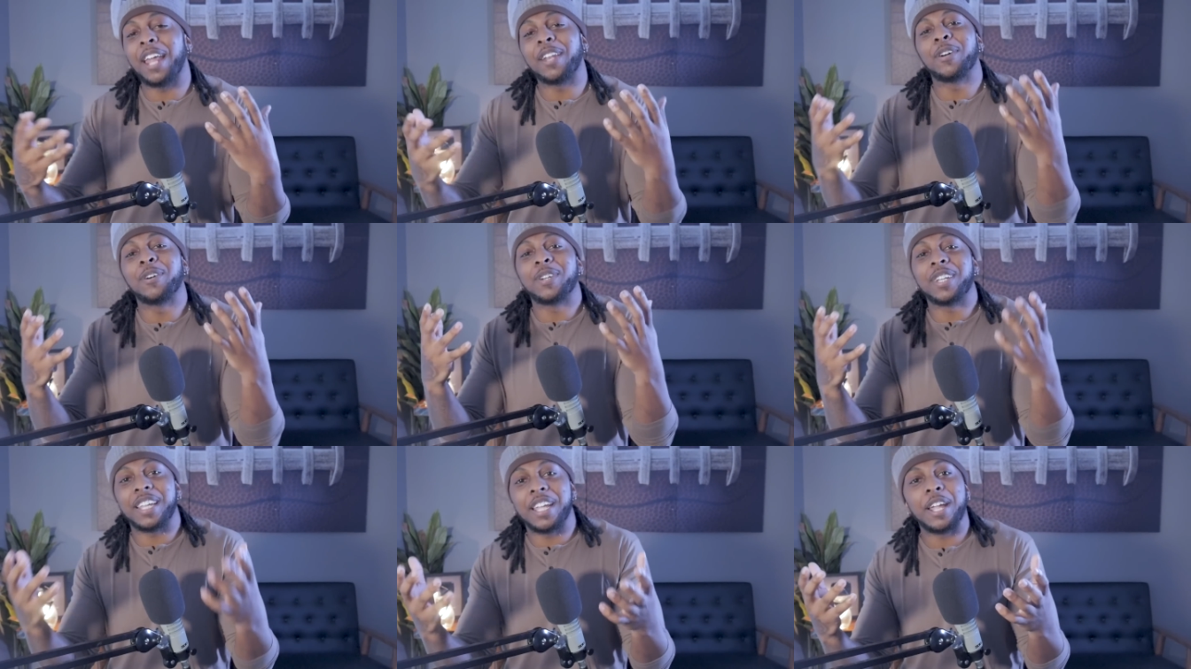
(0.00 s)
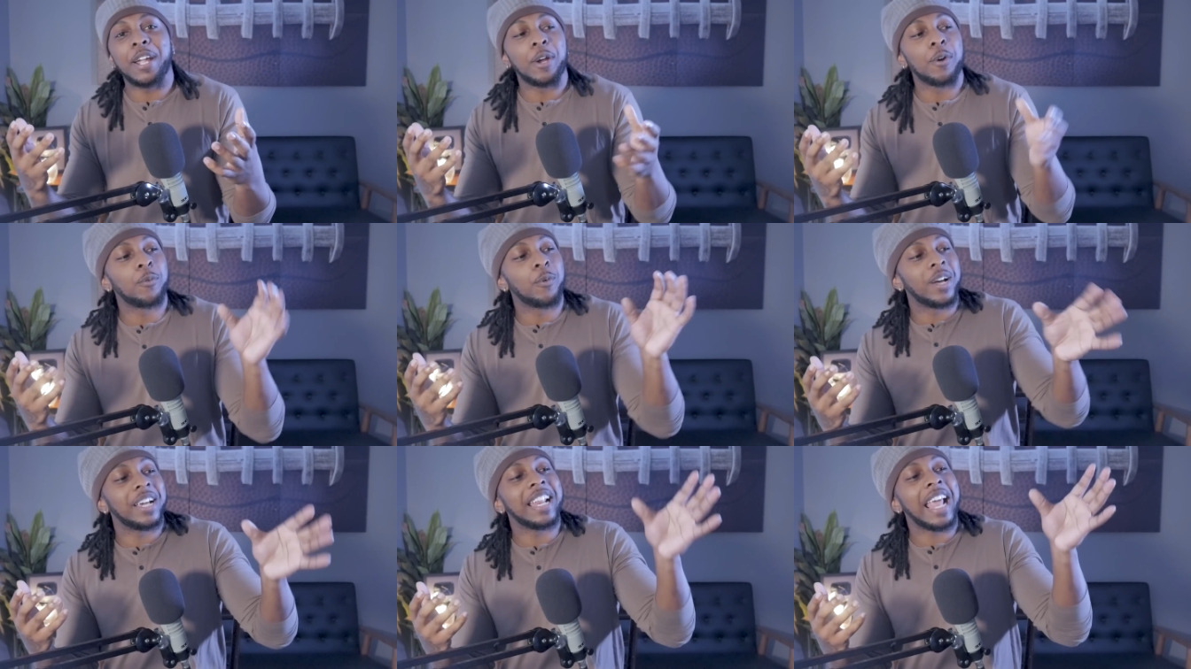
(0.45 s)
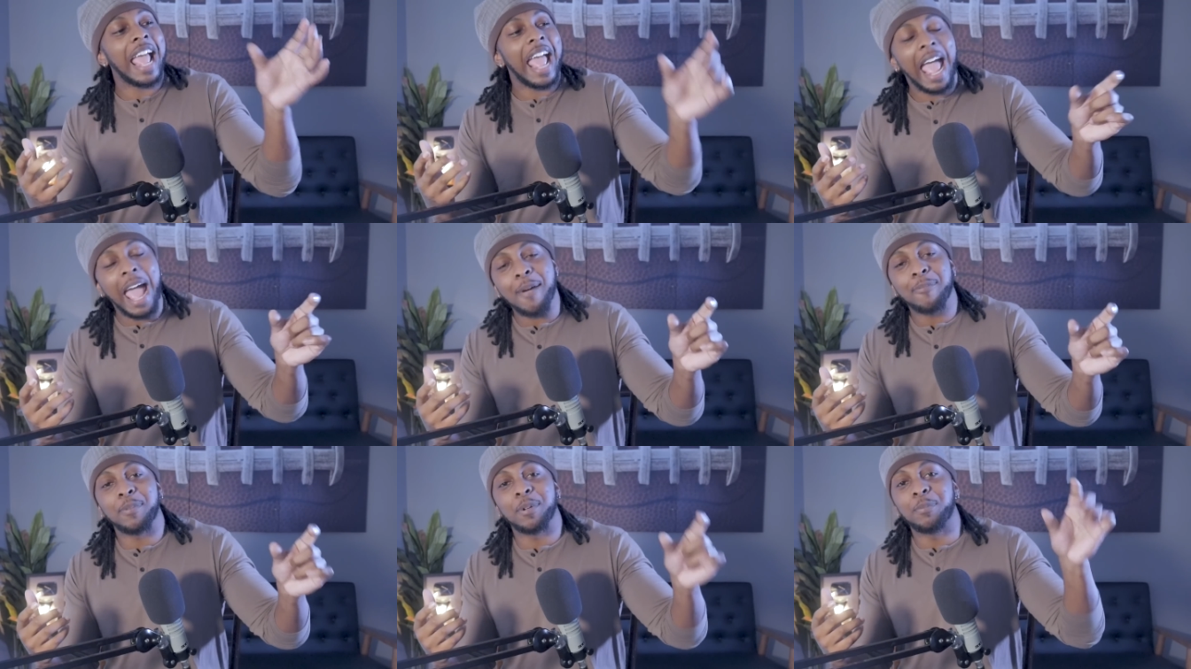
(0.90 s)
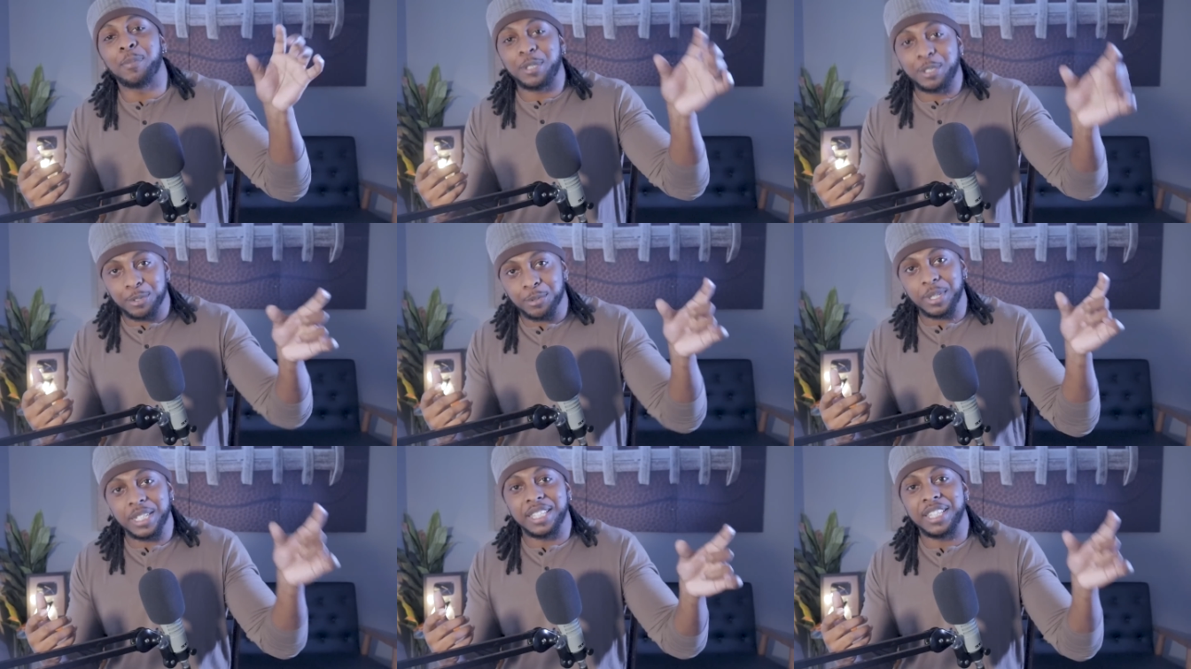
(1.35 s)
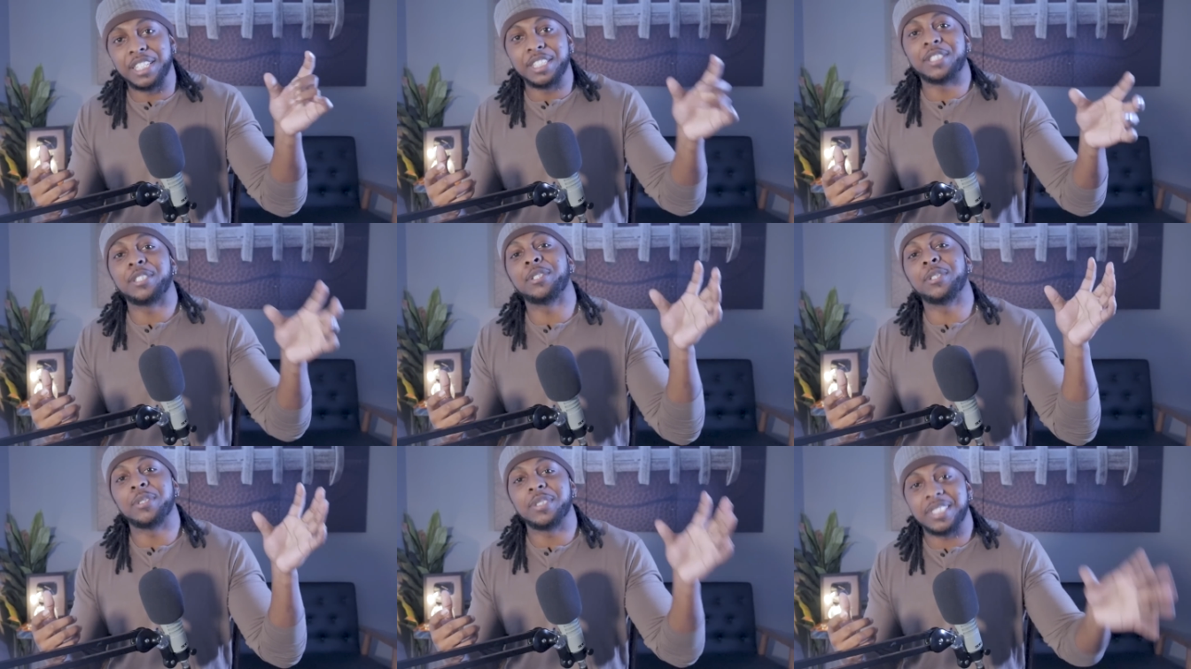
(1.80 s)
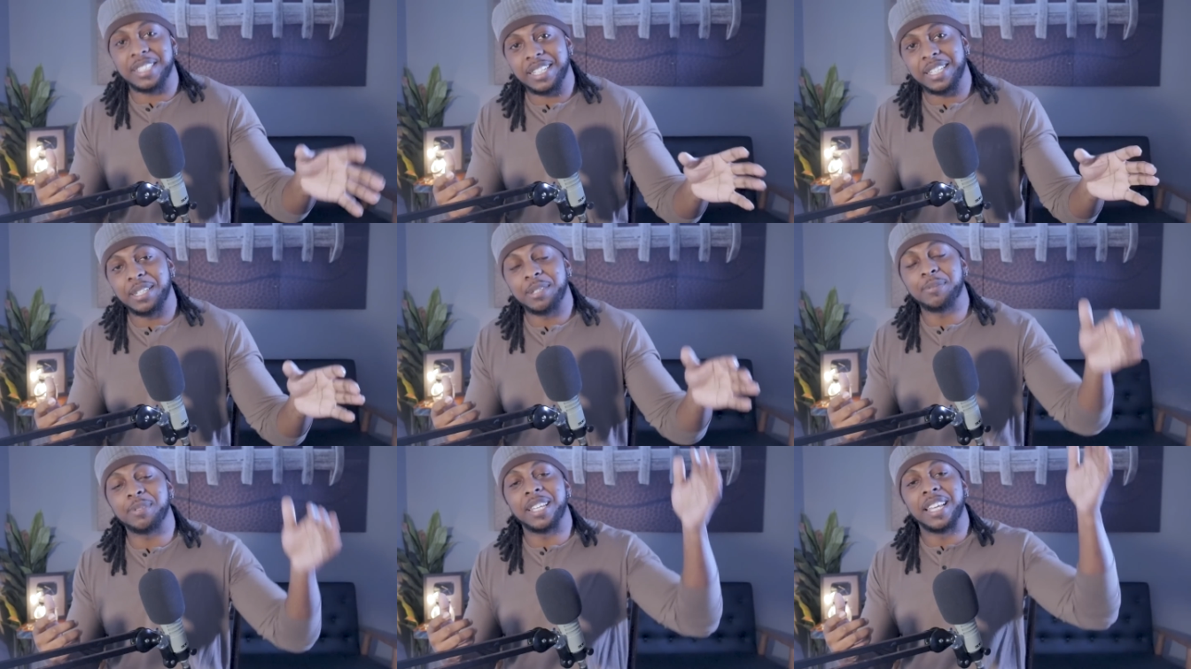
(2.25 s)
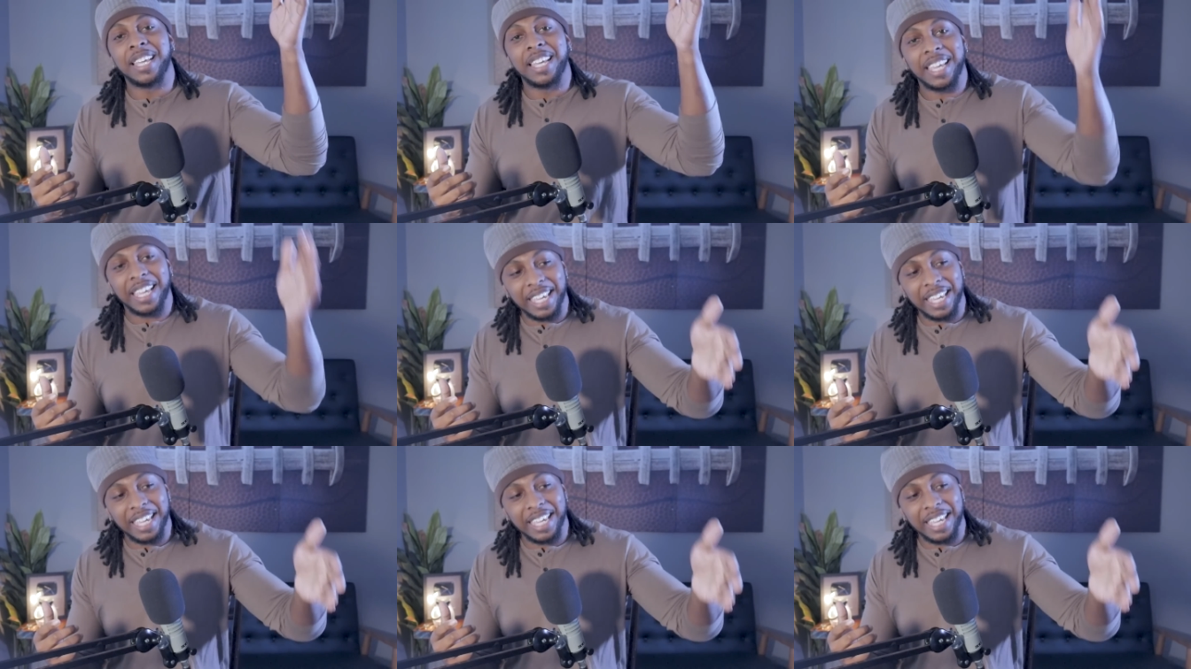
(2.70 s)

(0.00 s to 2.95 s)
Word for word: I don't care what happened between these two teams